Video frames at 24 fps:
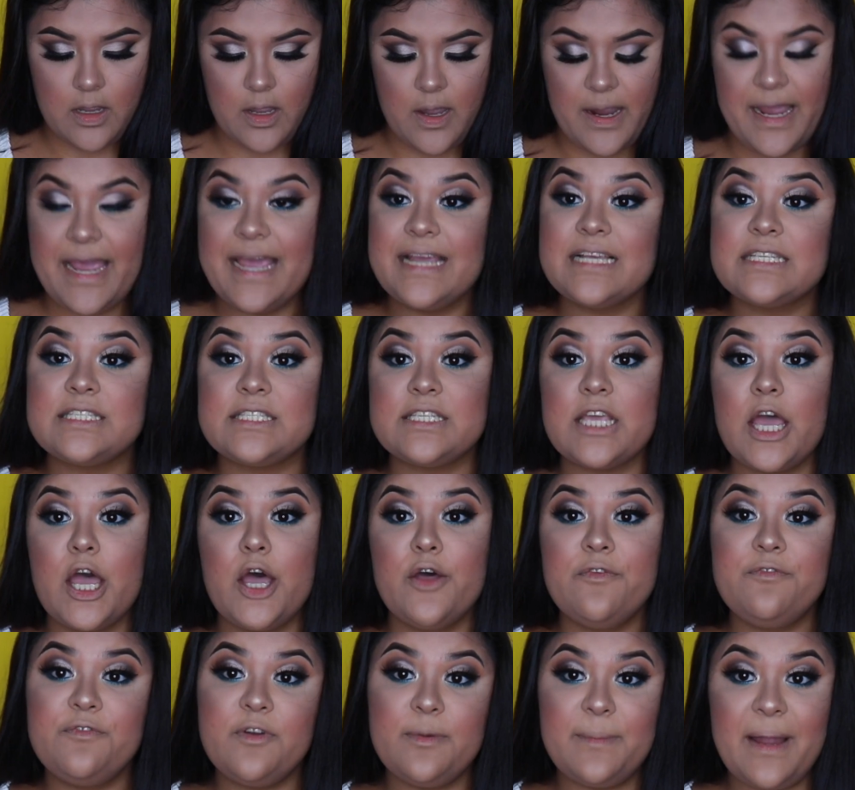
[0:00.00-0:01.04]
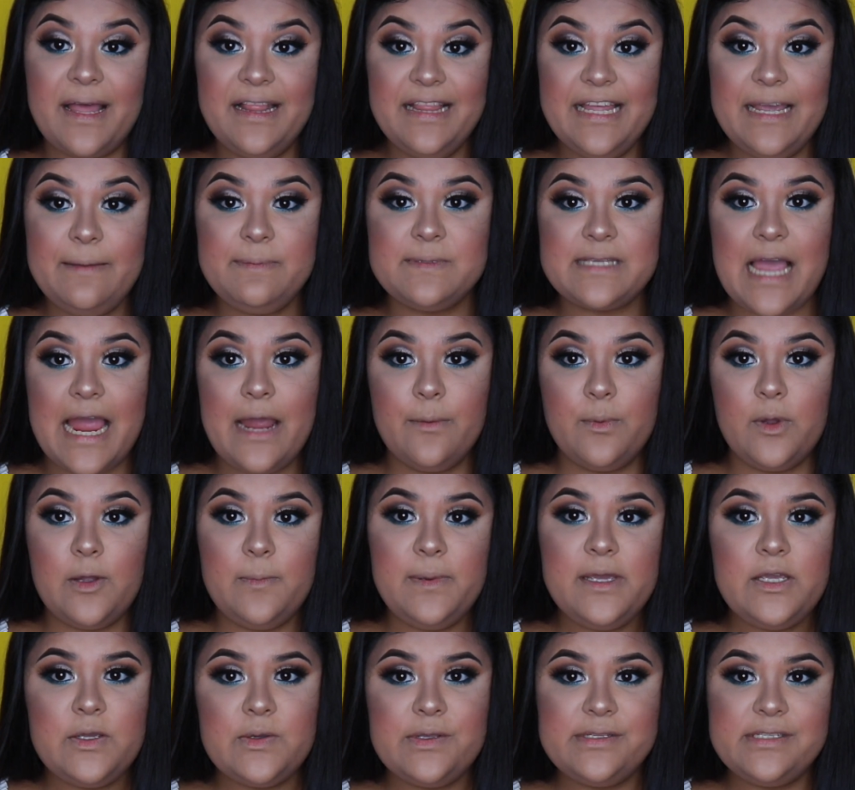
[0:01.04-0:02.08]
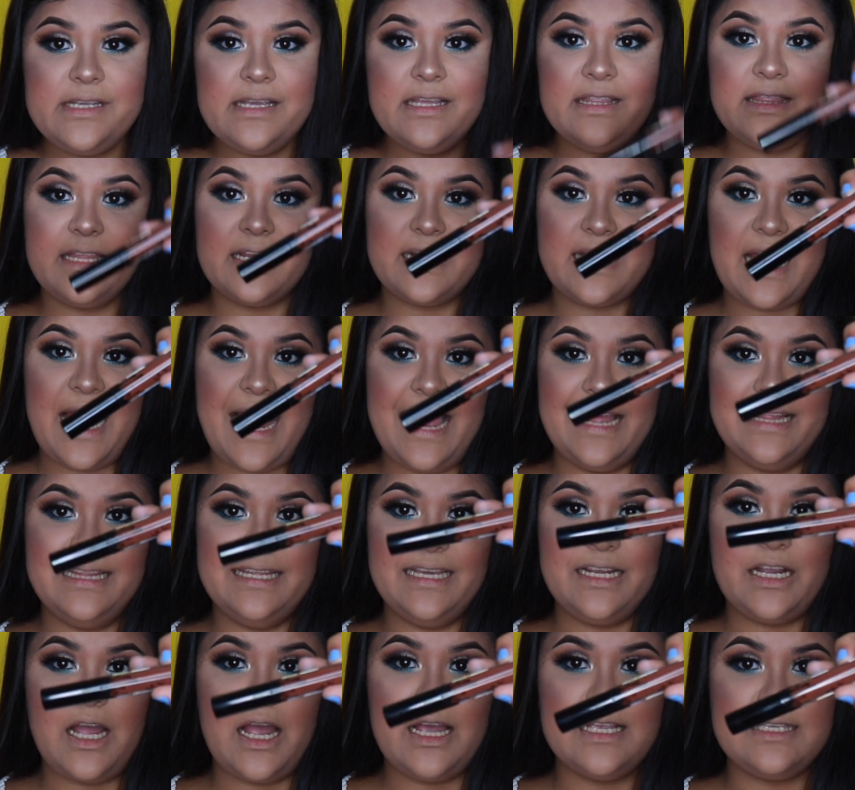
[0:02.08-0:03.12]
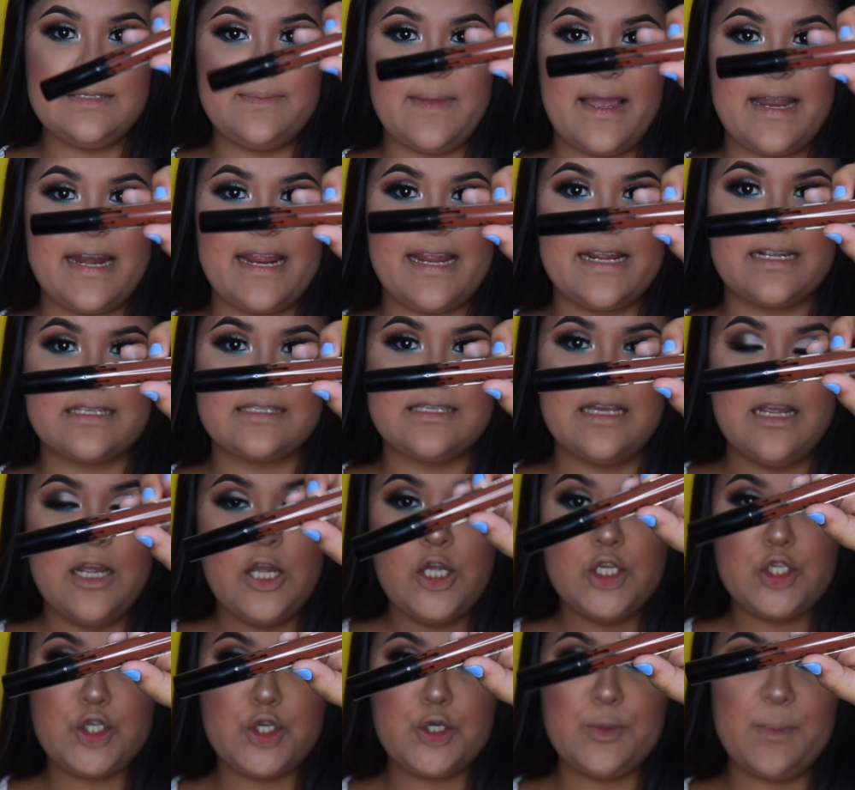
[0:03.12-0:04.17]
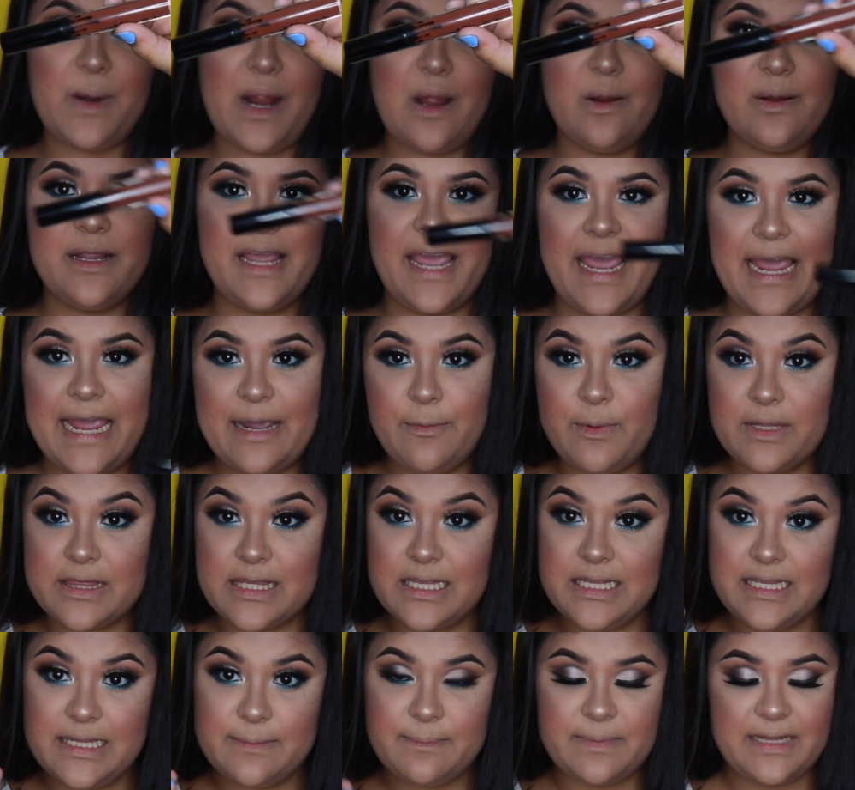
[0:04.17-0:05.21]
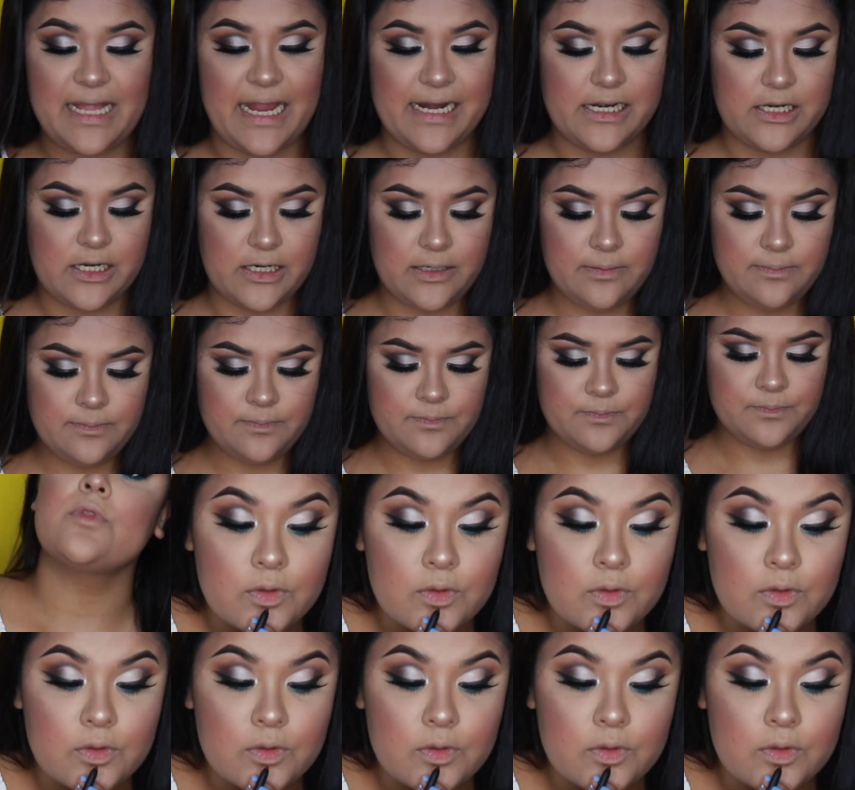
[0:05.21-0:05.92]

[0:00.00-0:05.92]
Okay, so for my lips, I will be using the Kylie Cosmetics True Brown K with the lip liner.